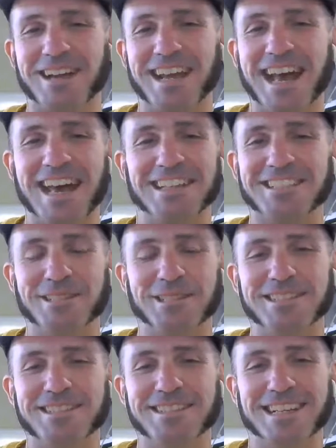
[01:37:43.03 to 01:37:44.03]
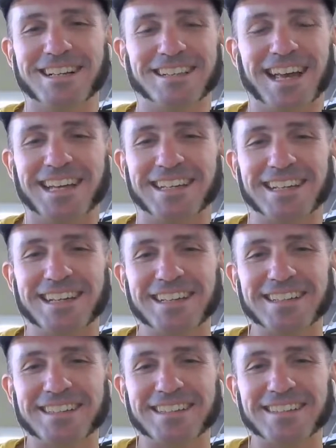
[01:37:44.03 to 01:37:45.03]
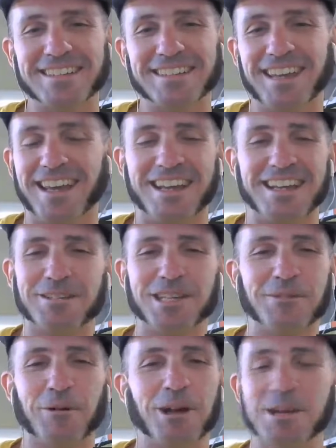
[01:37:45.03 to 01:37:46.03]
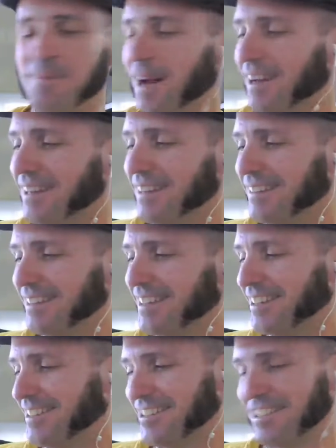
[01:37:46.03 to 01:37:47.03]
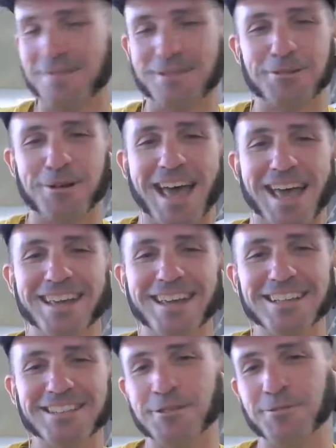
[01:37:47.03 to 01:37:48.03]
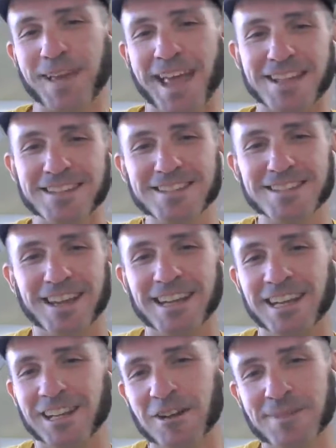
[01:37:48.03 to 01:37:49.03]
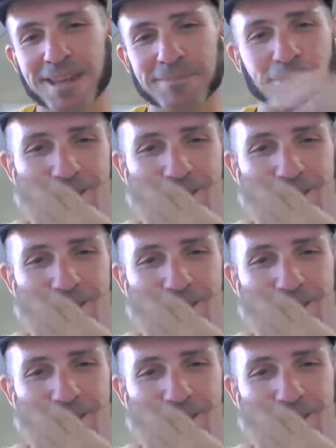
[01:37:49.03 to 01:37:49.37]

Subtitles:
attitude, you know, like don't get worried about it. Just give it away to your fans, and then go make more